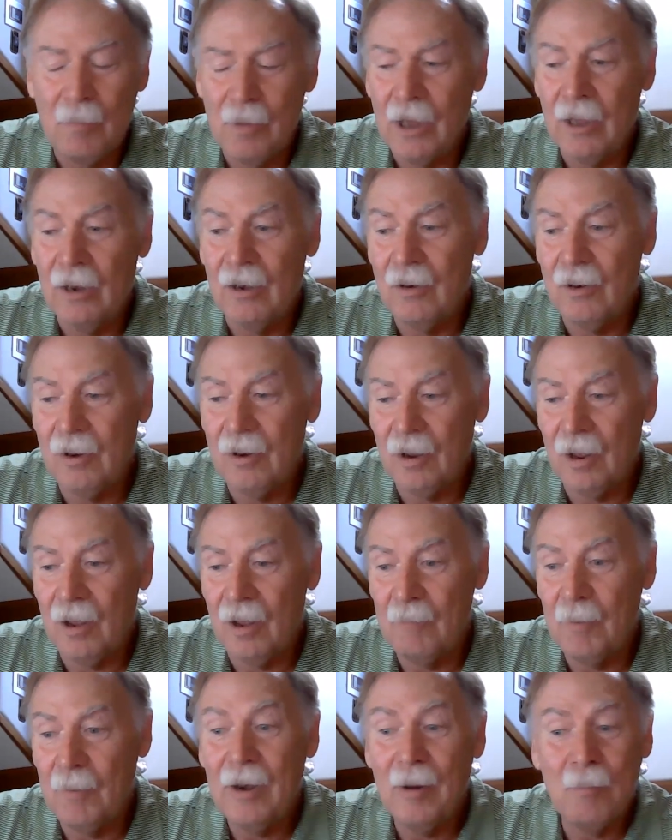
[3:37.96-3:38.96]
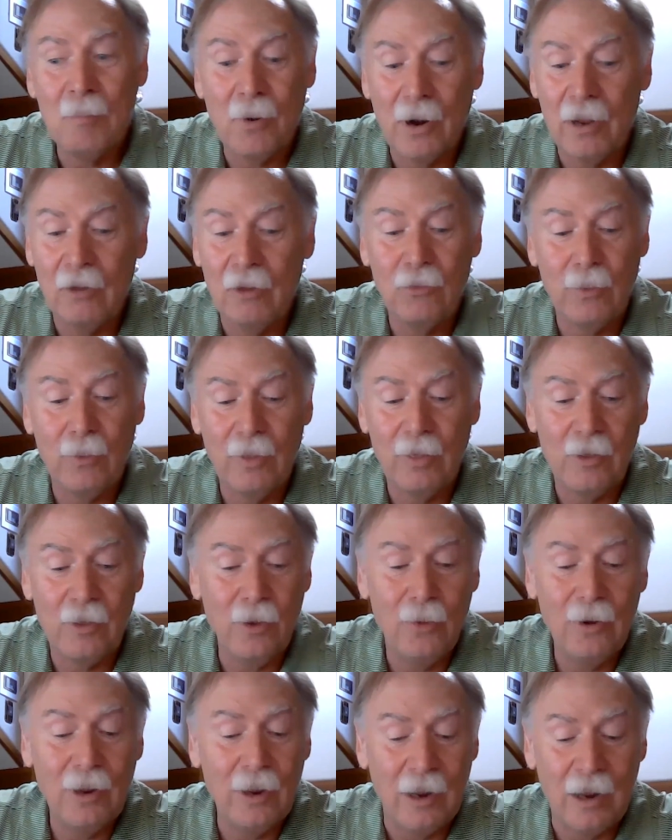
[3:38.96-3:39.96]
But I've been impressed with
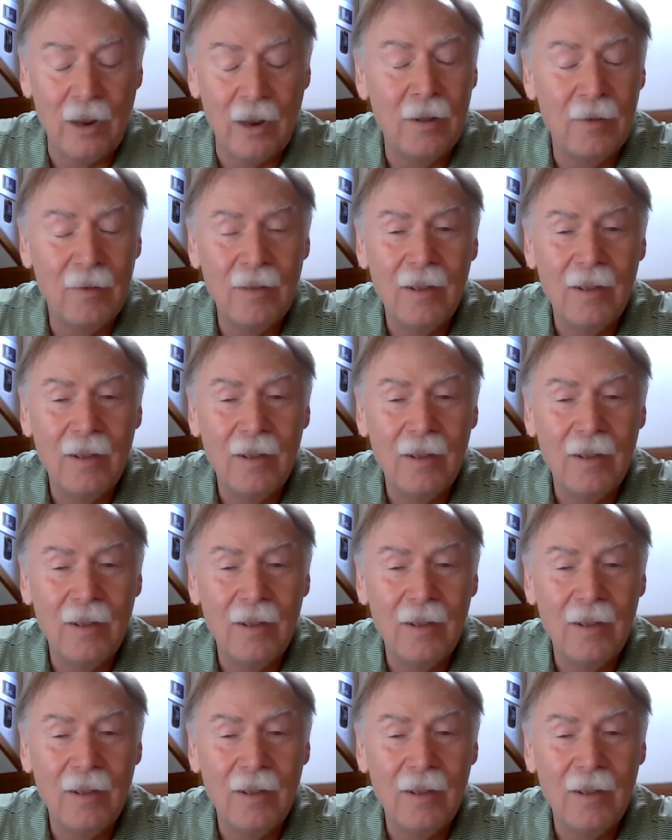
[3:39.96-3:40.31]
Unity.